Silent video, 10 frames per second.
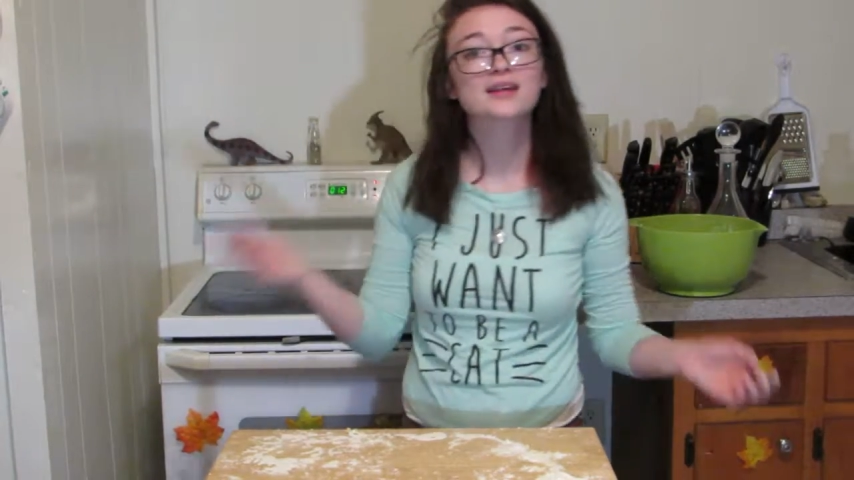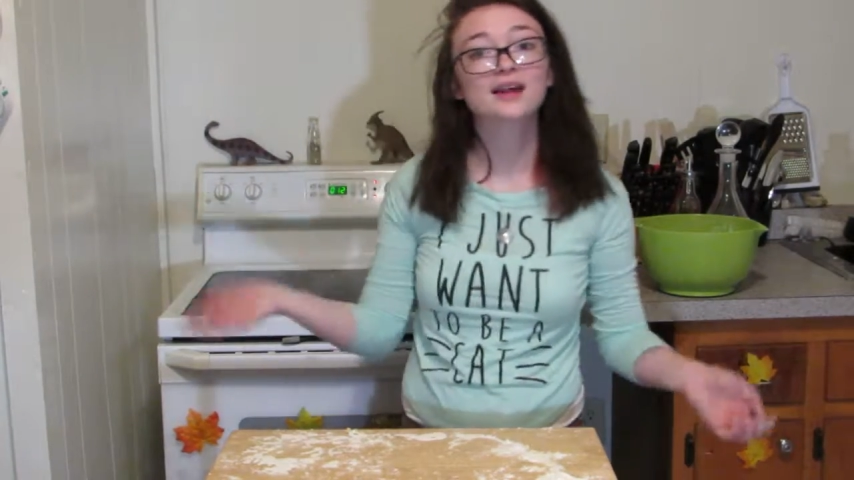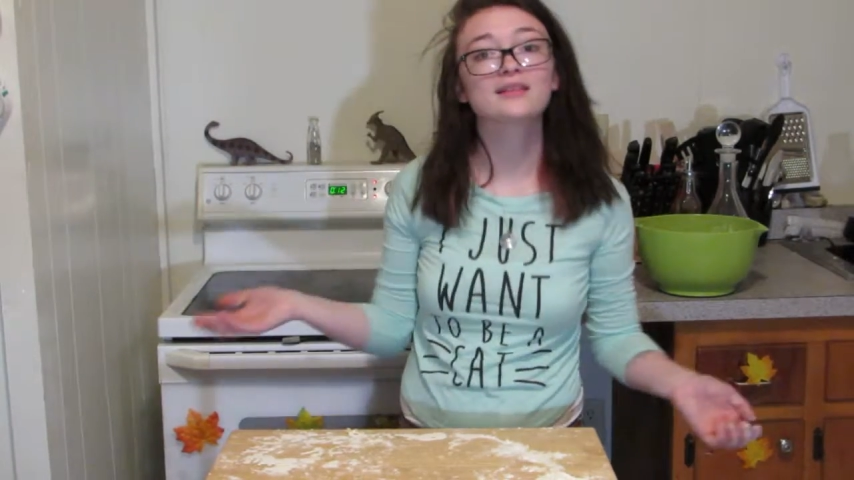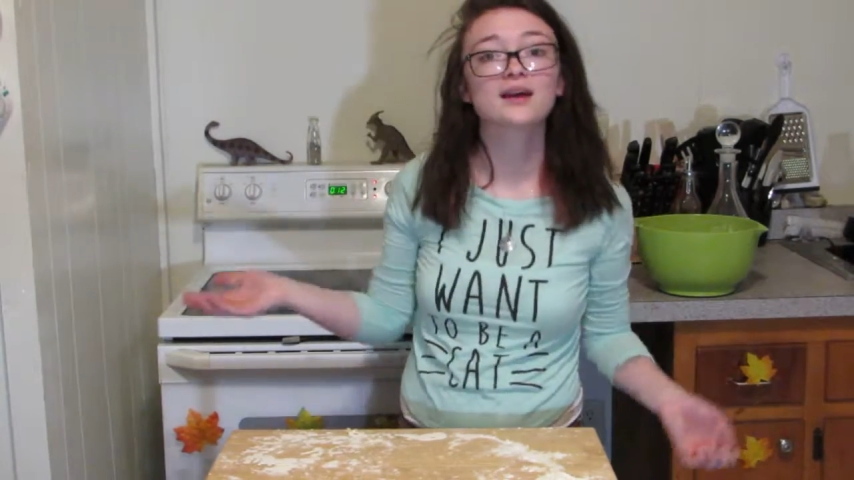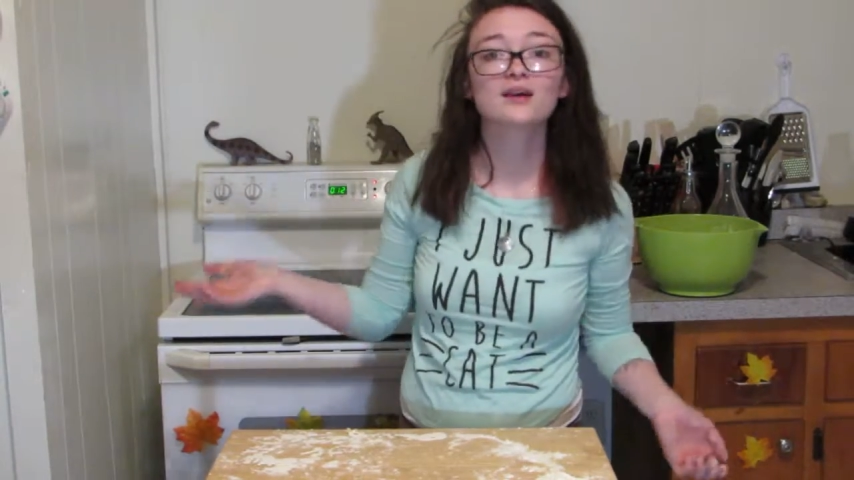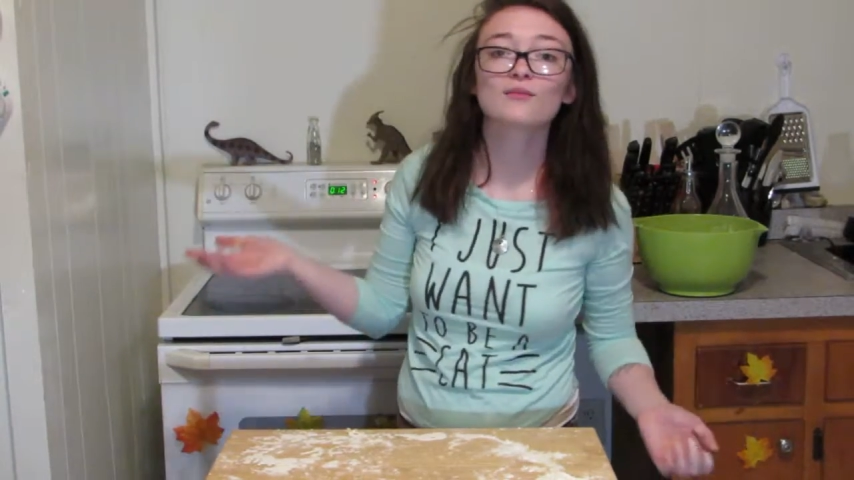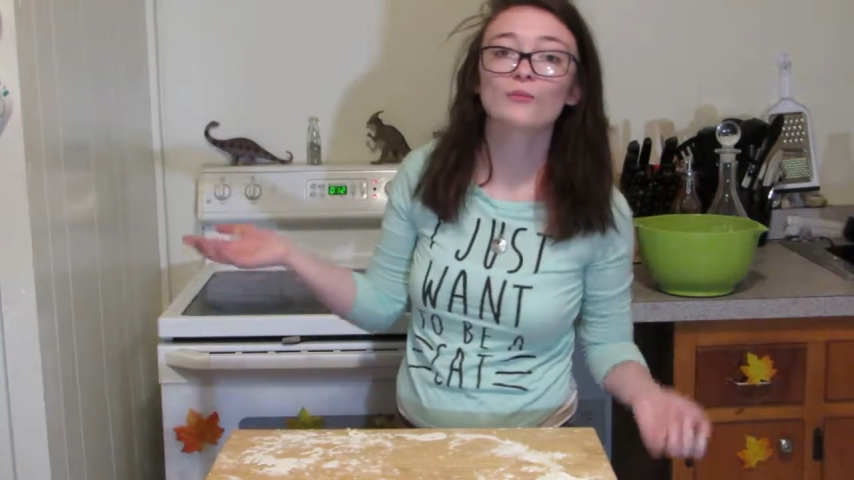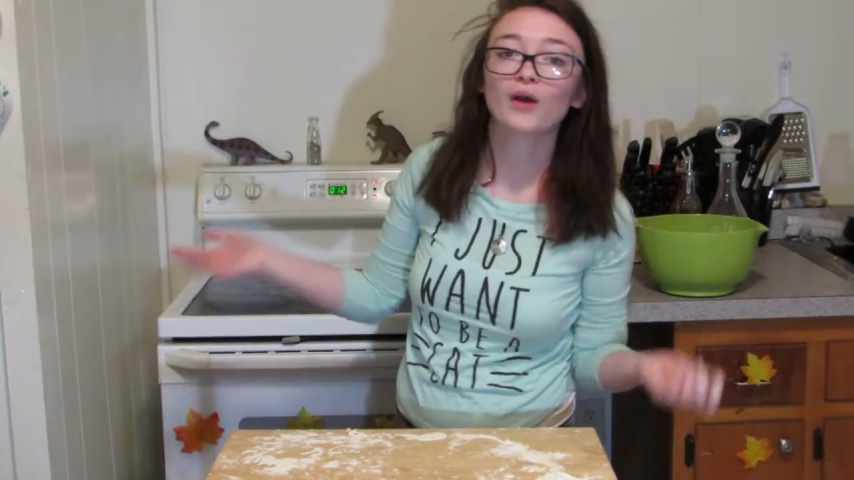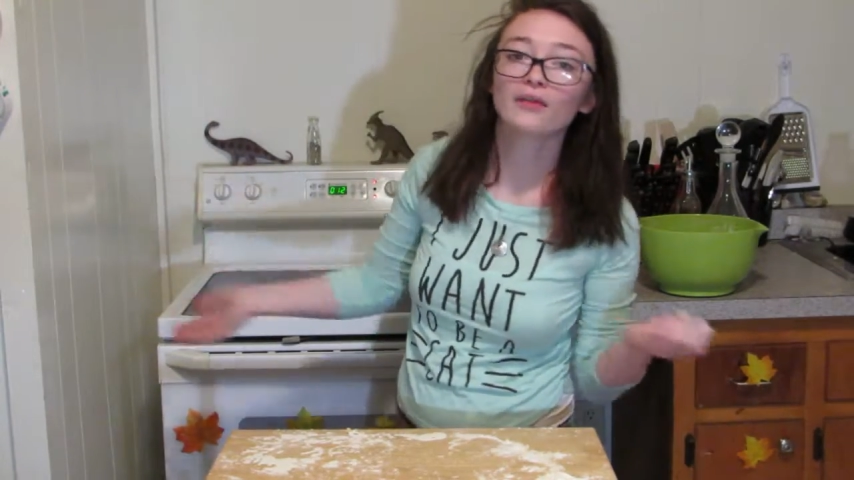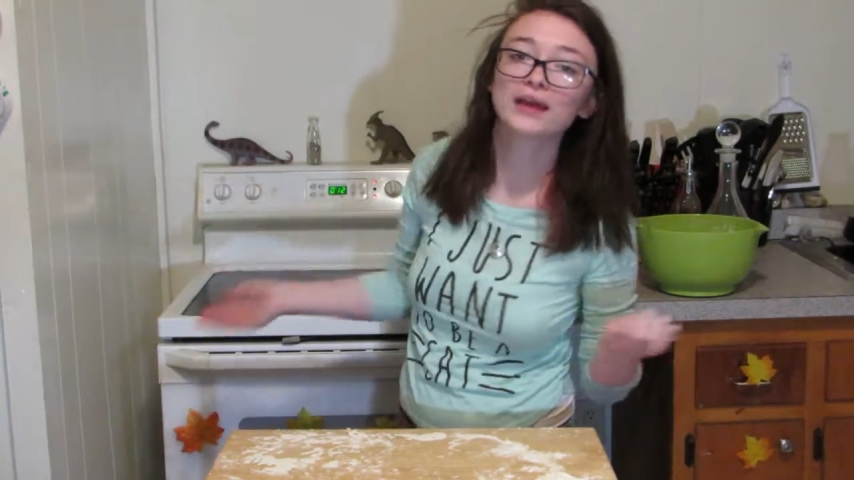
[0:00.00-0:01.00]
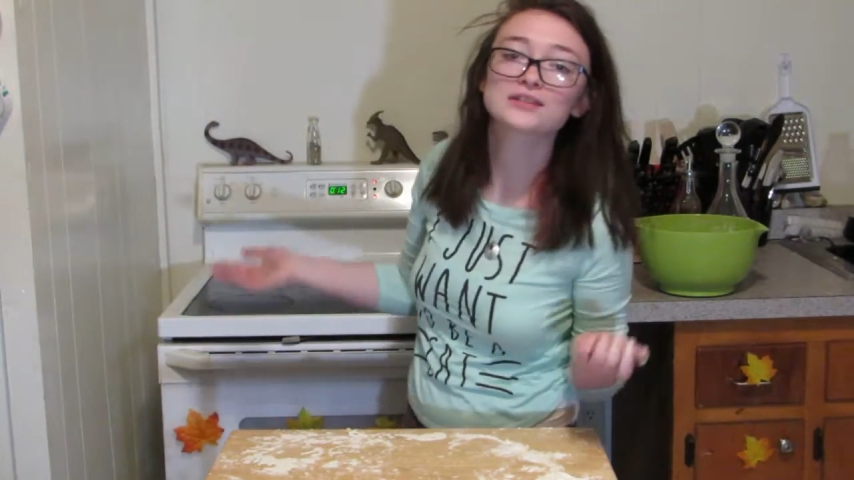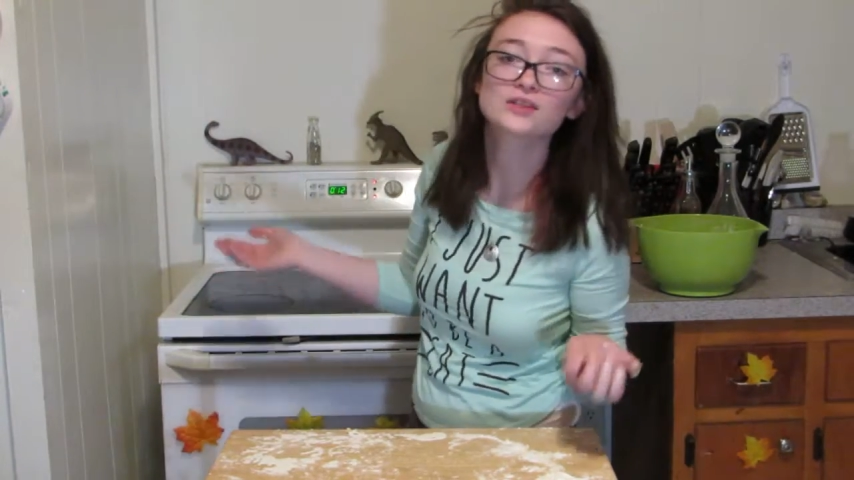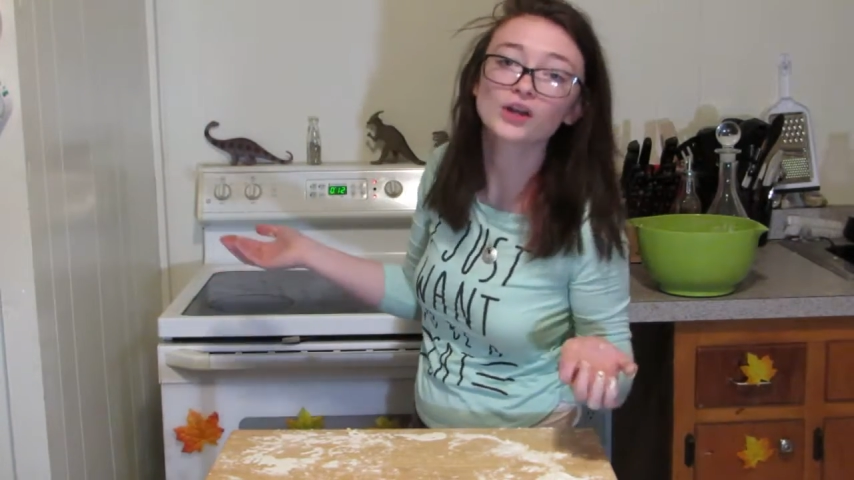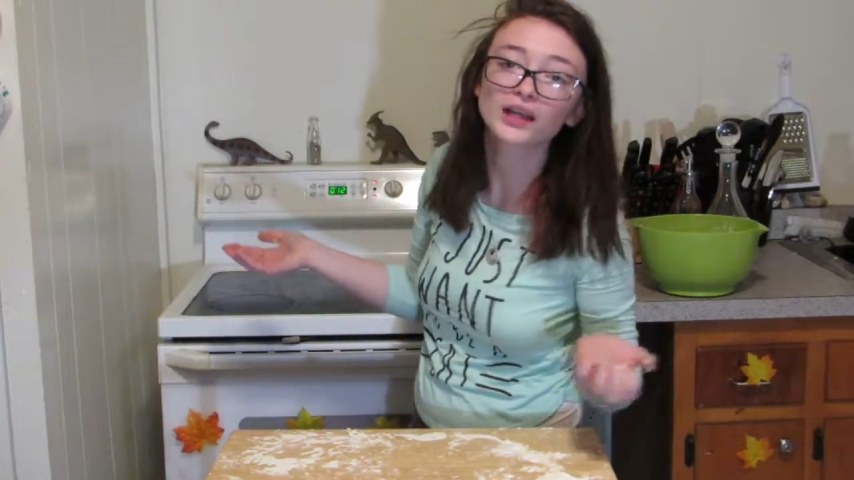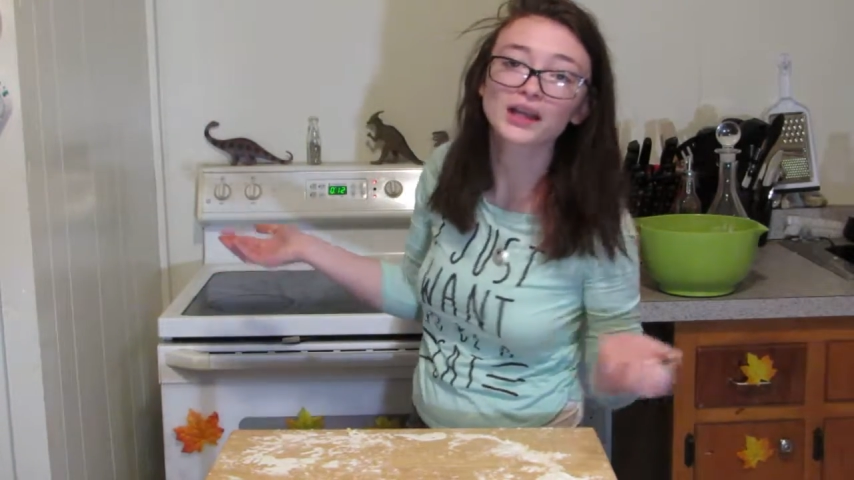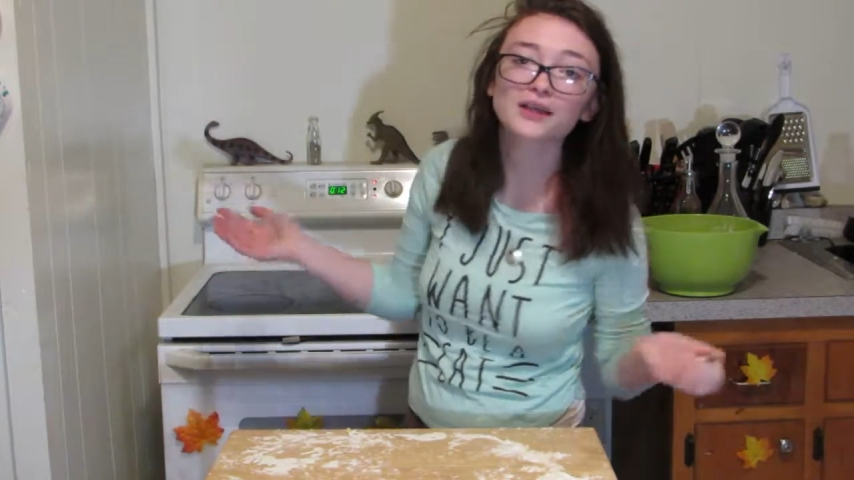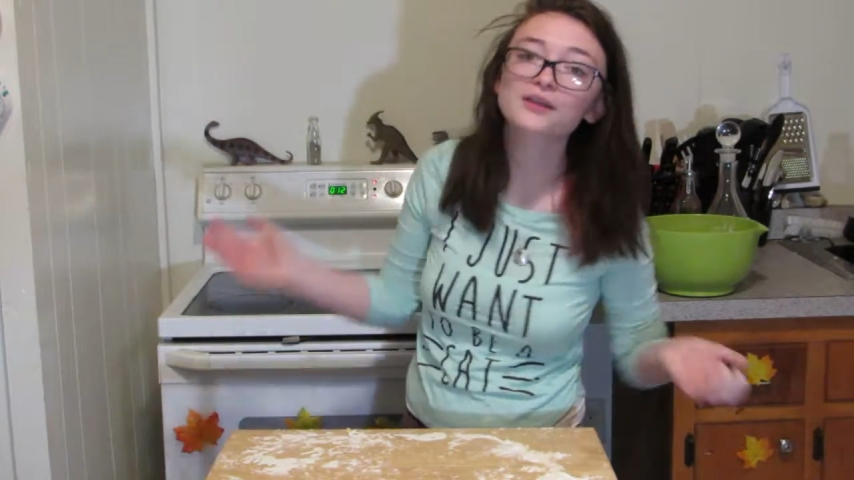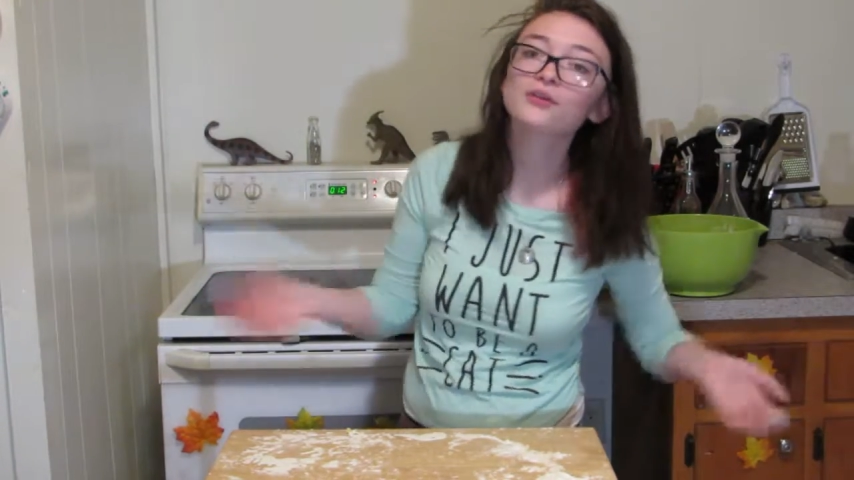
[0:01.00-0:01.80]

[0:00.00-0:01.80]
And then while that's cooking,